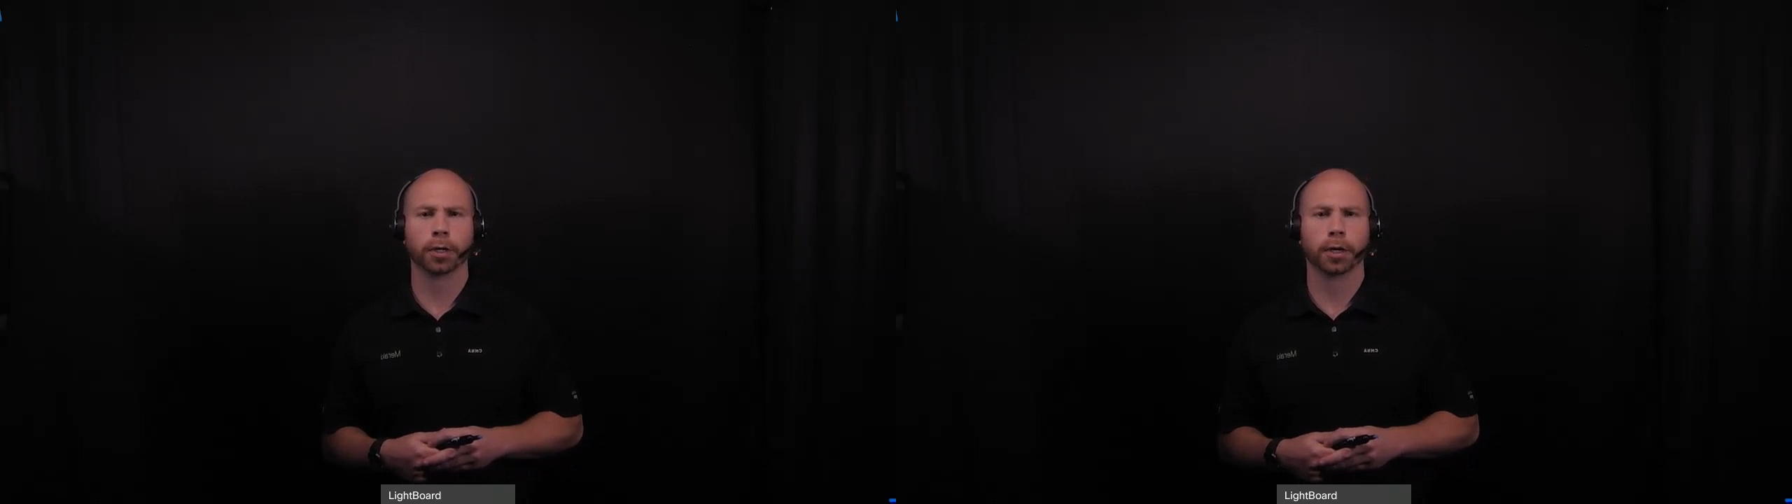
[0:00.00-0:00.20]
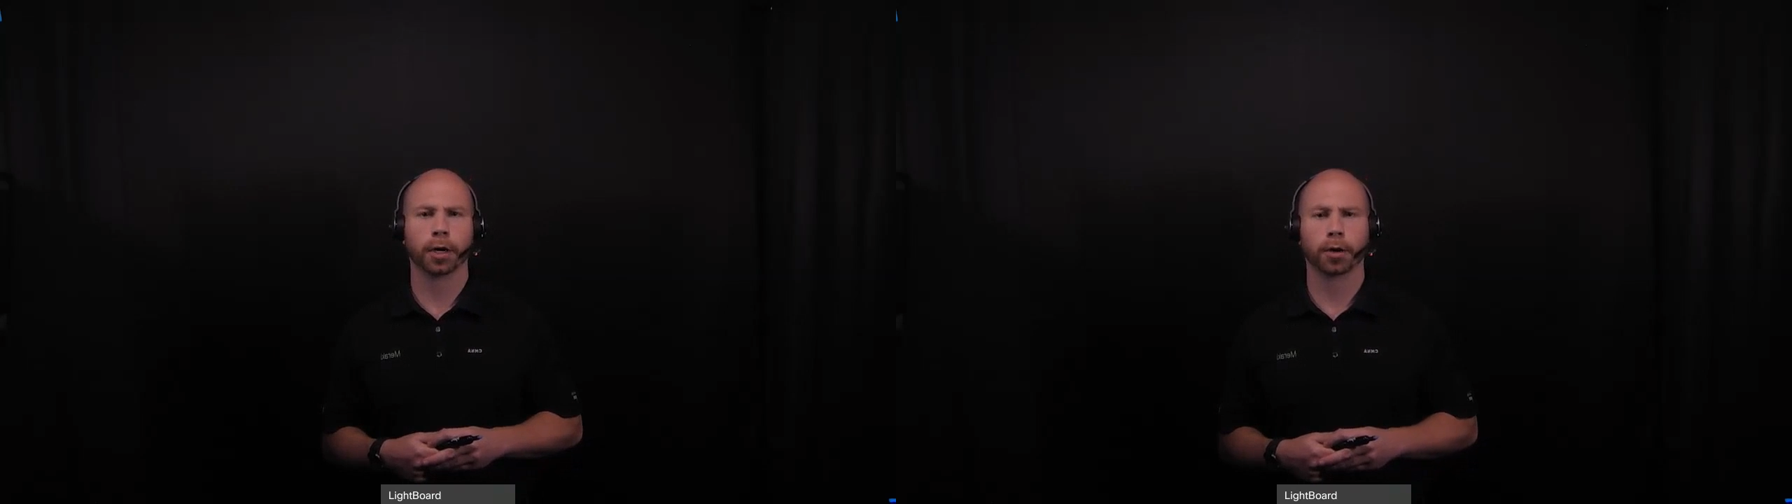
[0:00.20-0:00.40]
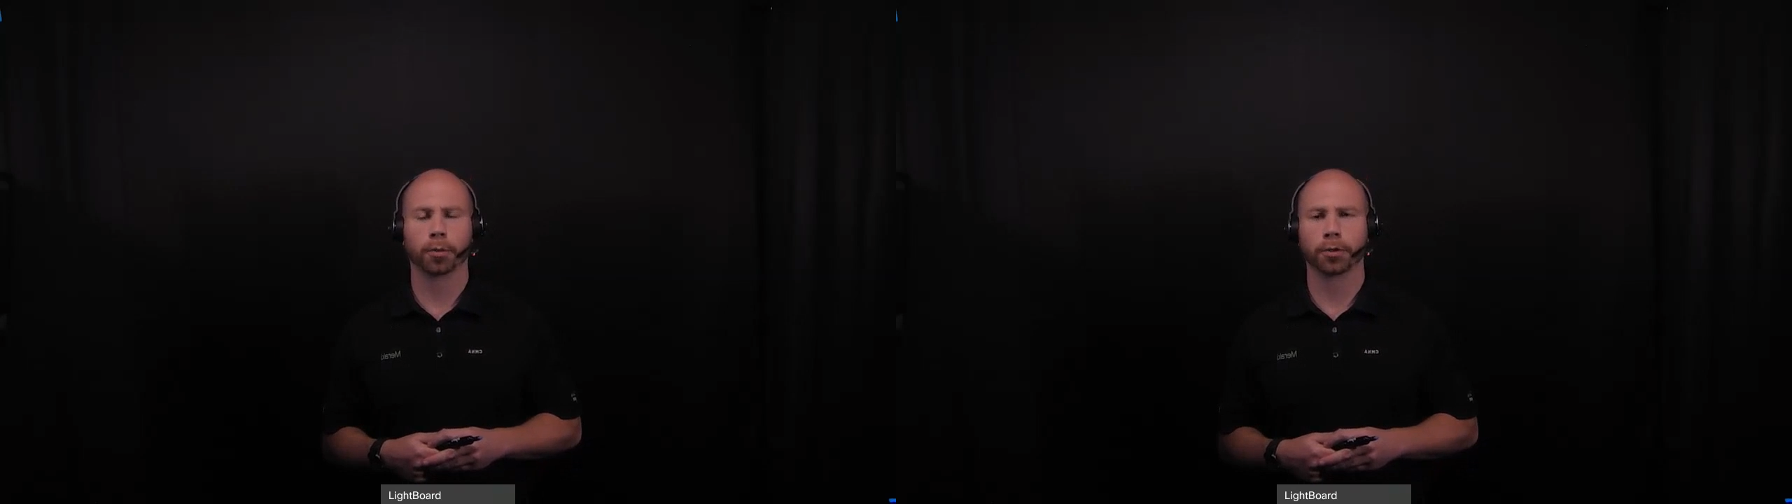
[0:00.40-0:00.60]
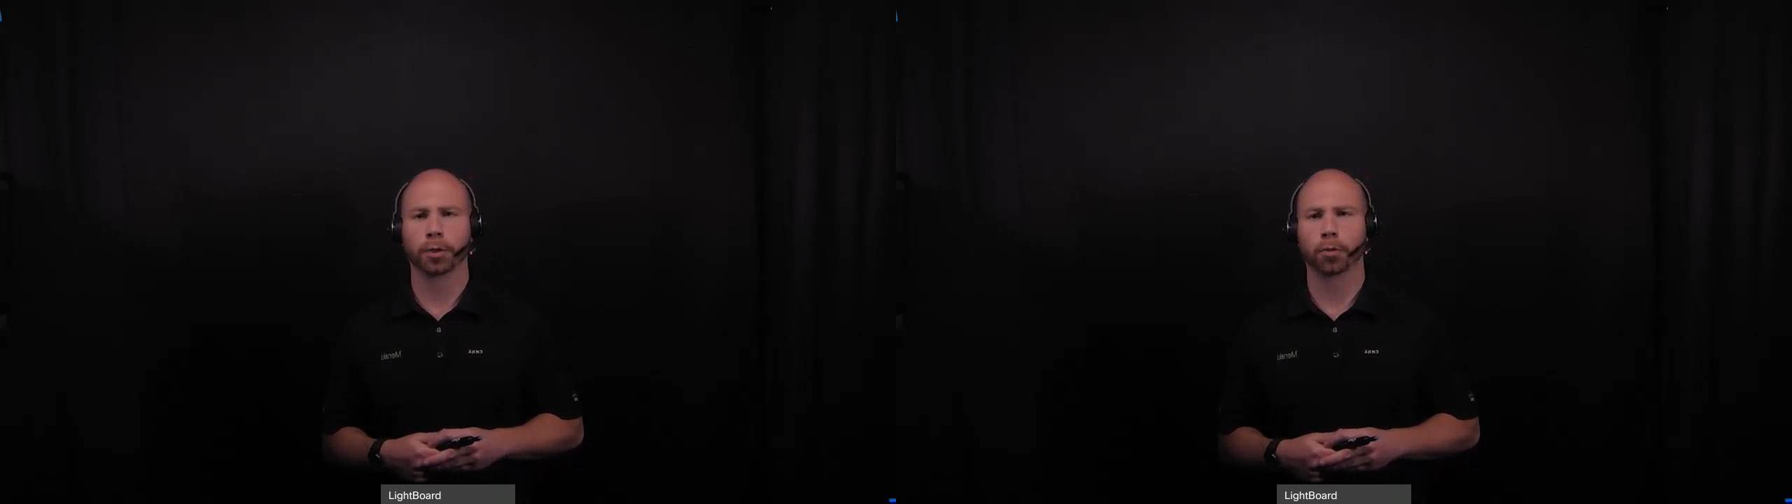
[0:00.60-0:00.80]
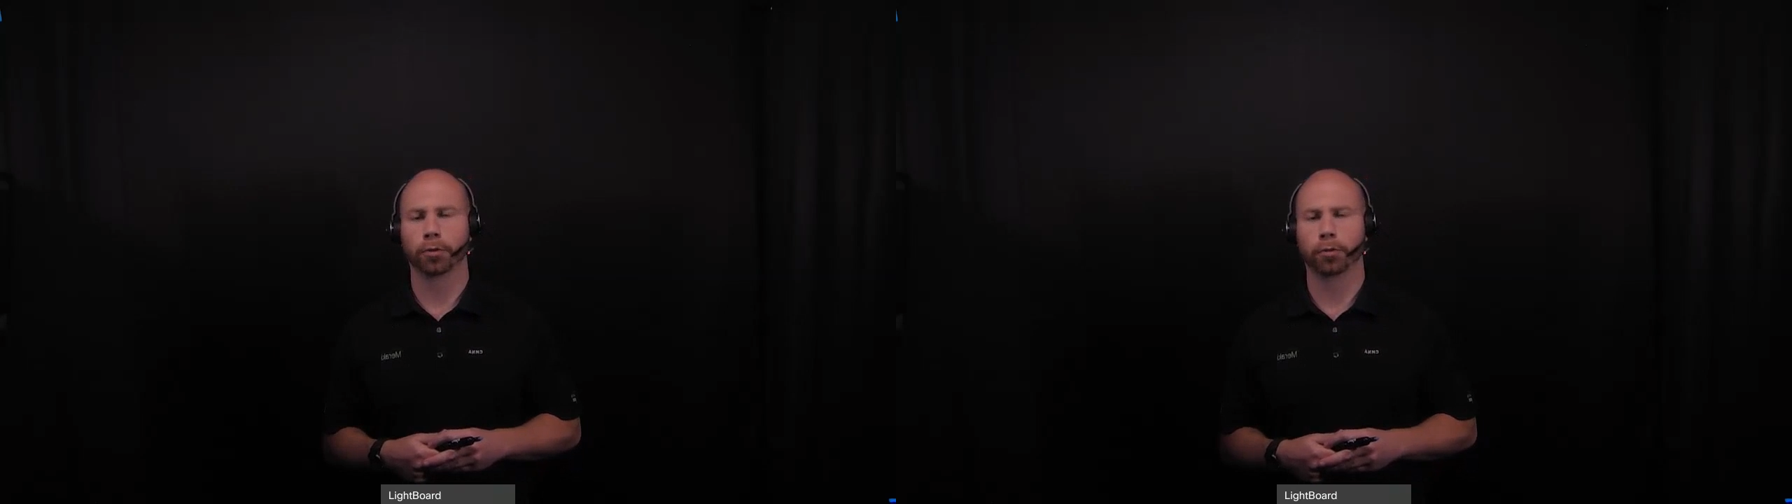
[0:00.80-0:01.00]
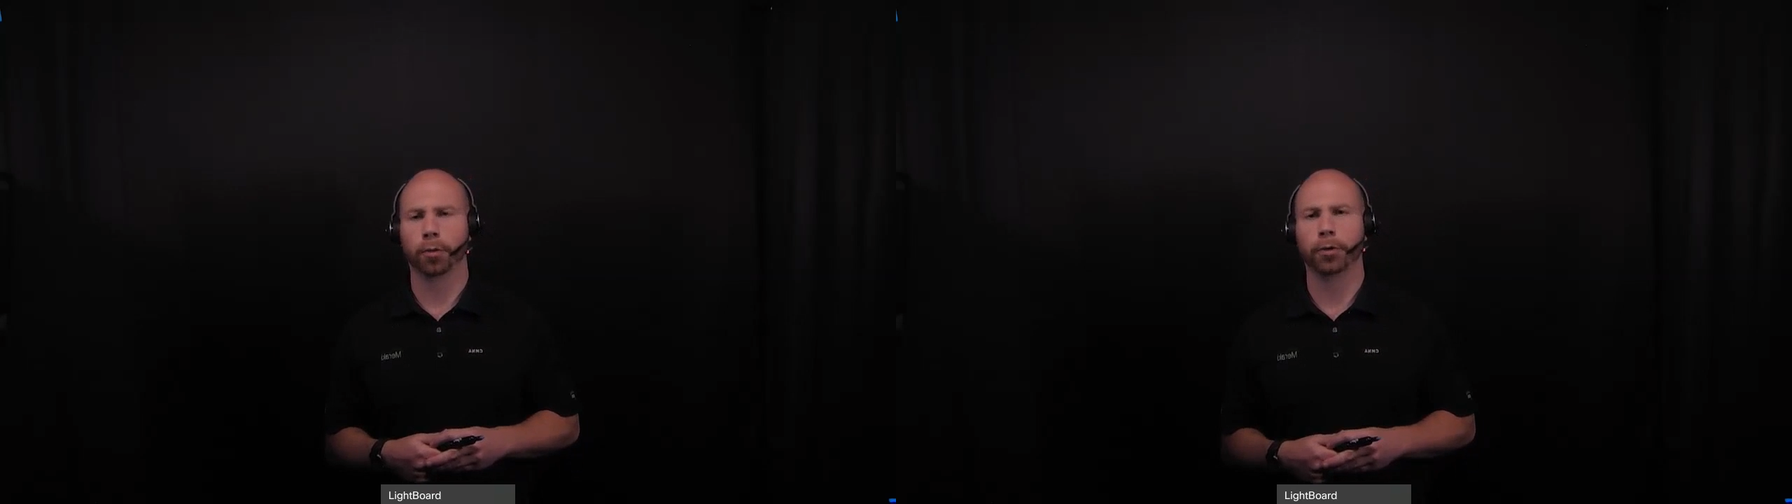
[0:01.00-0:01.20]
100% work from home,